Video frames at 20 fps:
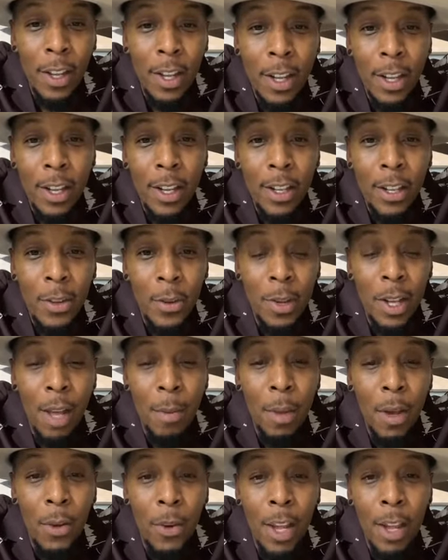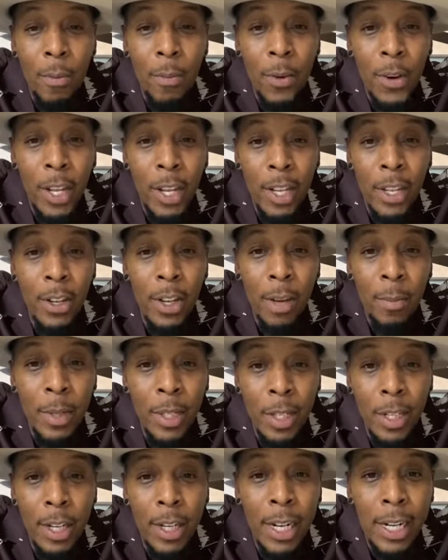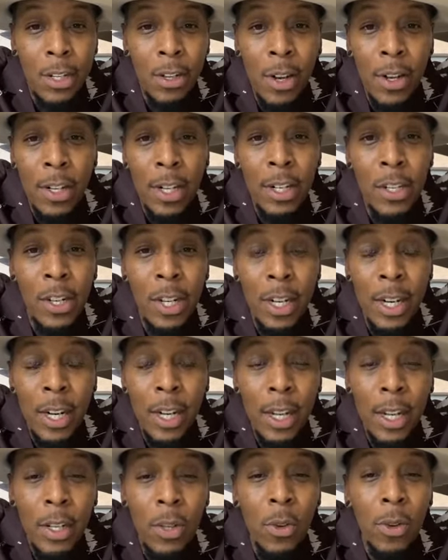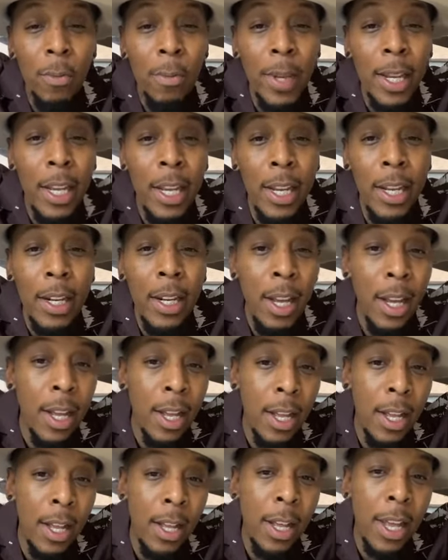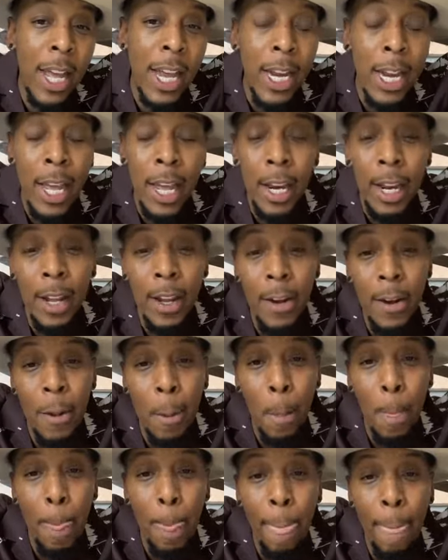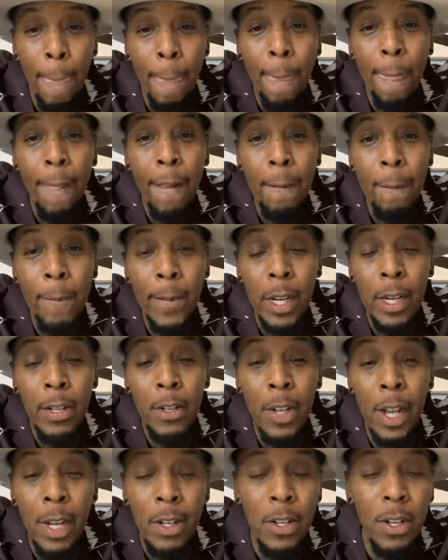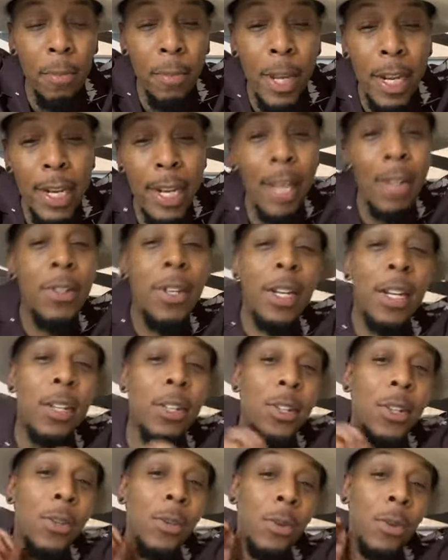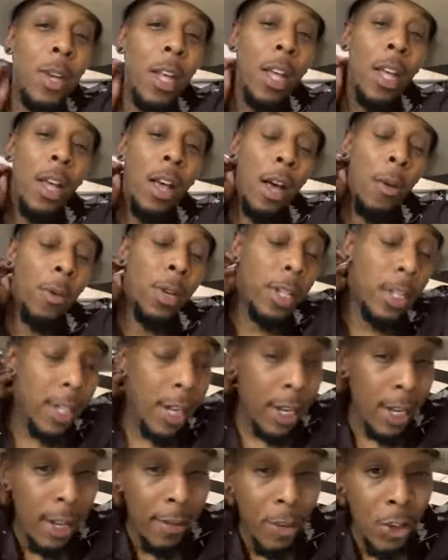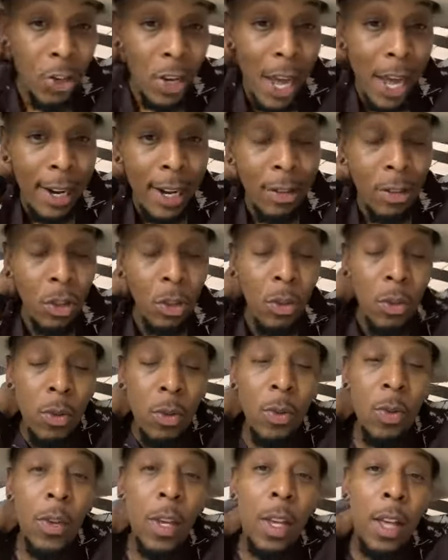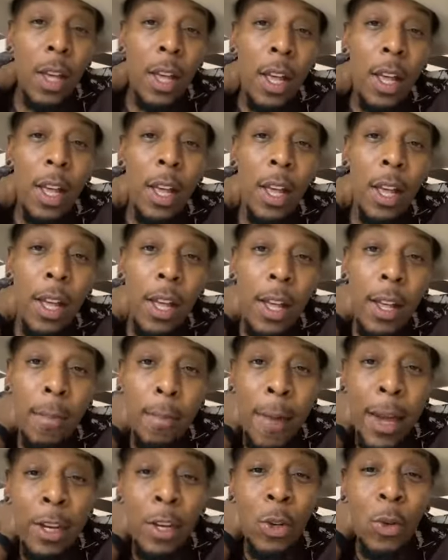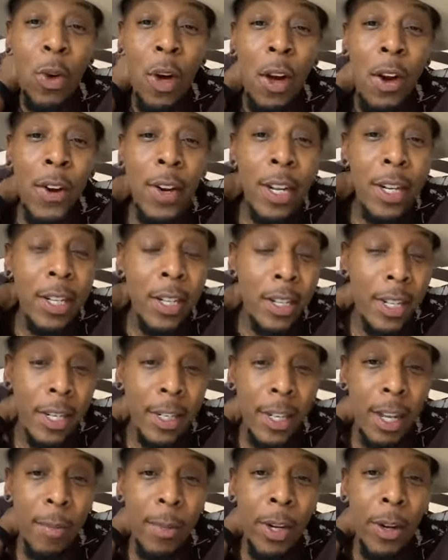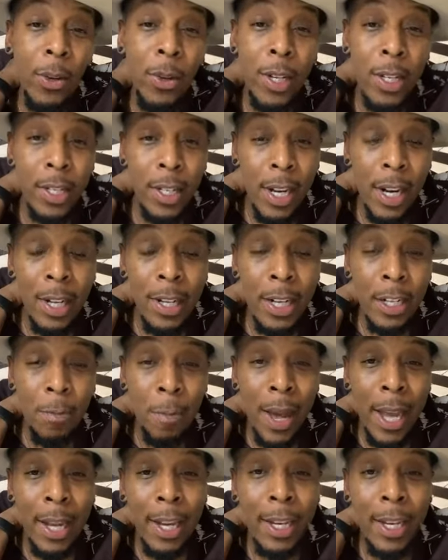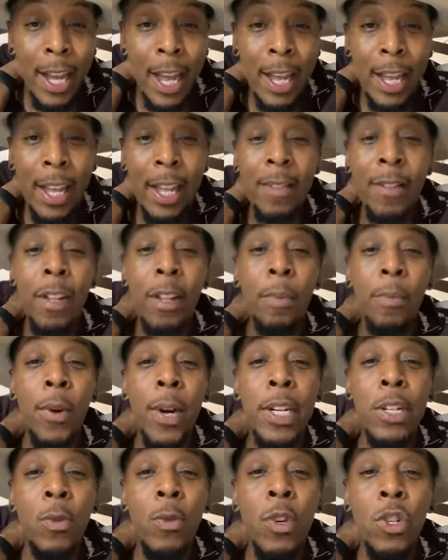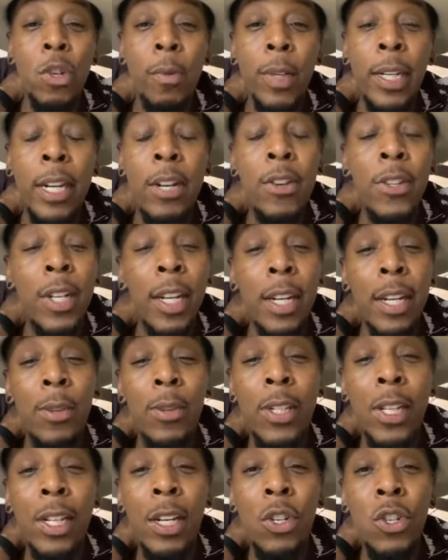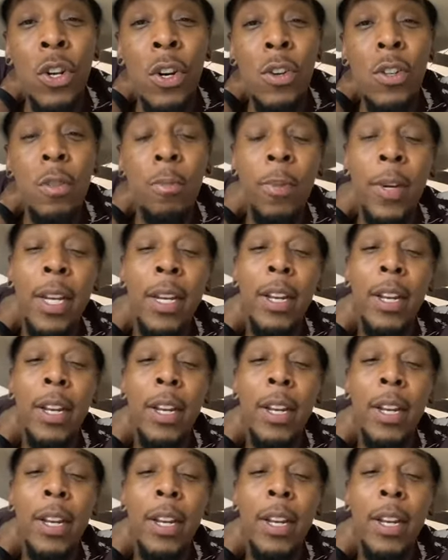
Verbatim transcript: Uh, you coming? Okay, Bria, you coming to the next audition? It's going to be in uh, Atlanta. And I should be announcing it soon. I want to say give a shout out to uh, my new artist that's coming on the scene, that's Mike and Diane. They're the praise and worship leaders at Hill City Church.